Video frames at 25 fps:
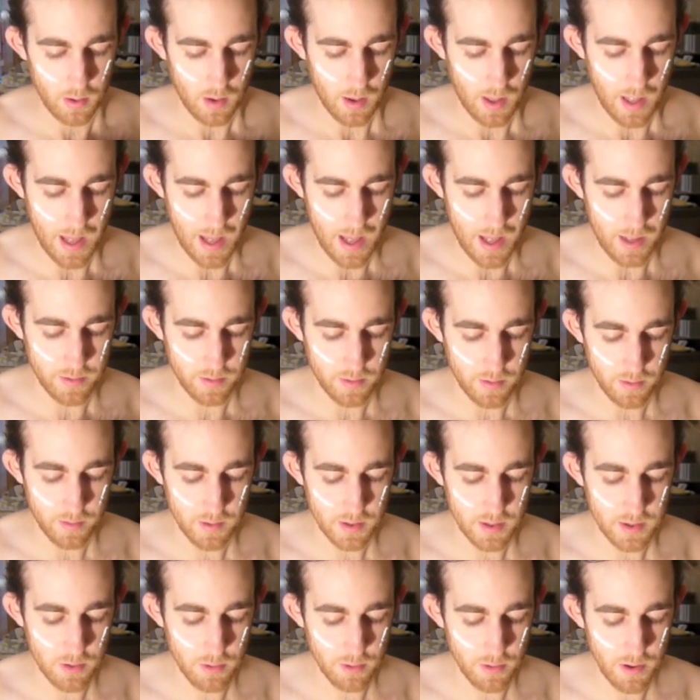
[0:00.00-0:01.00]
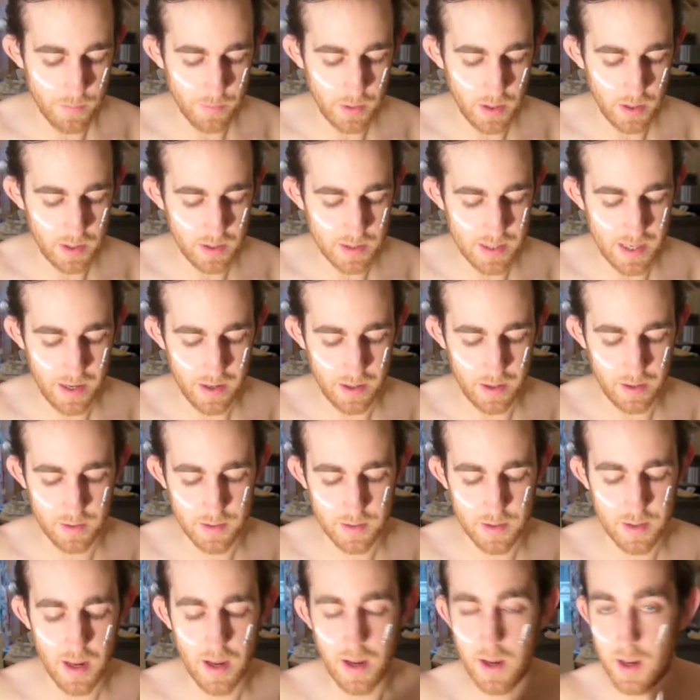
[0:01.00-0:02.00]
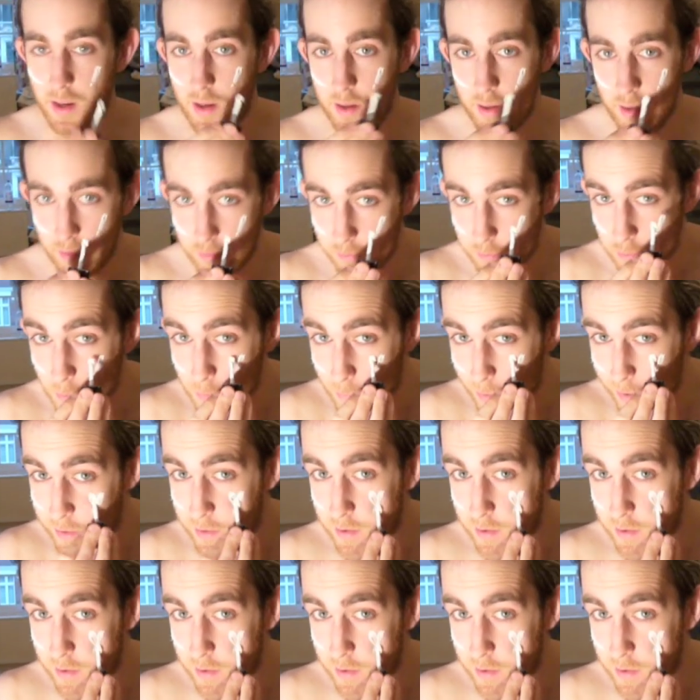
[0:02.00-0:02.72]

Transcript: And the story I'm going to tell you today is from my